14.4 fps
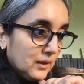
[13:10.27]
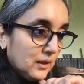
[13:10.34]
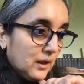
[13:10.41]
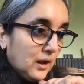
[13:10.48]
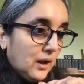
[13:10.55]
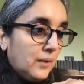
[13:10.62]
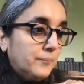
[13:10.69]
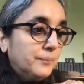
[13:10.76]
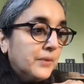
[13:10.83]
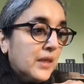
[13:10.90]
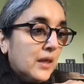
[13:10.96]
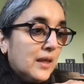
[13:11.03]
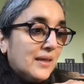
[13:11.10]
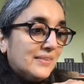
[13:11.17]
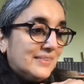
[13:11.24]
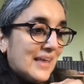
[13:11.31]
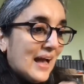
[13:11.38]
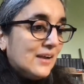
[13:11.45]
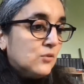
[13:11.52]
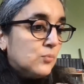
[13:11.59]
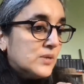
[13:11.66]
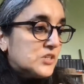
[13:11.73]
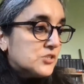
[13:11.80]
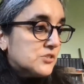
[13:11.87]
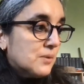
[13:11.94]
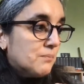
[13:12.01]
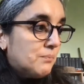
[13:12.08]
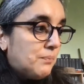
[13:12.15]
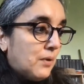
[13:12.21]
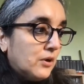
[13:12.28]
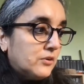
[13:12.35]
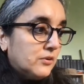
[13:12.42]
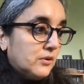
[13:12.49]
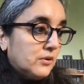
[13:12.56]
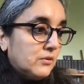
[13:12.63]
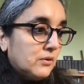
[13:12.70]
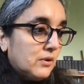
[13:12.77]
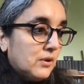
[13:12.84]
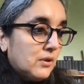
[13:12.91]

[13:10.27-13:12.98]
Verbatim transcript: um, that which is important